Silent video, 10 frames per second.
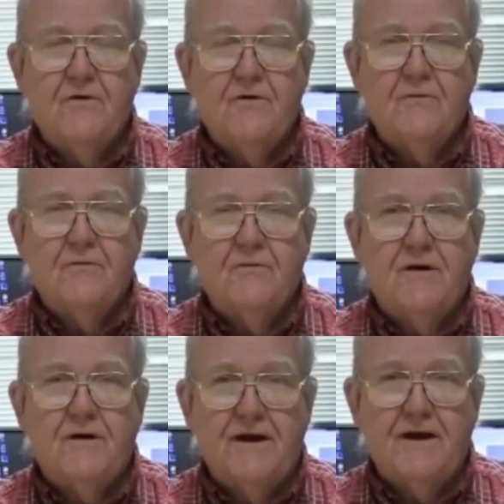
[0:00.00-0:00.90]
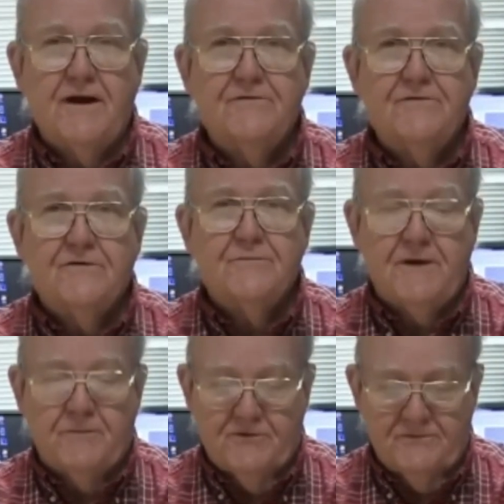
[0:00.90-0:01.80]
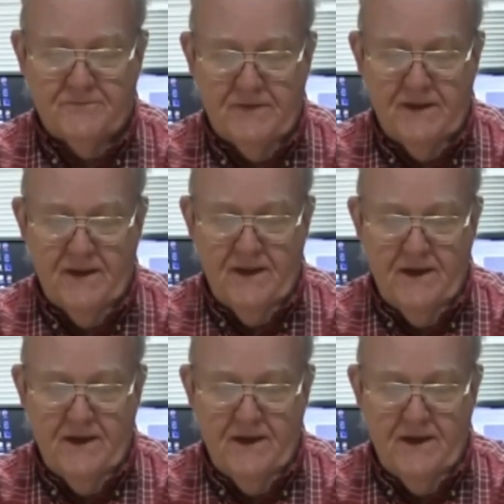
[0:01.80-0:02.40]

go about writing a research paper.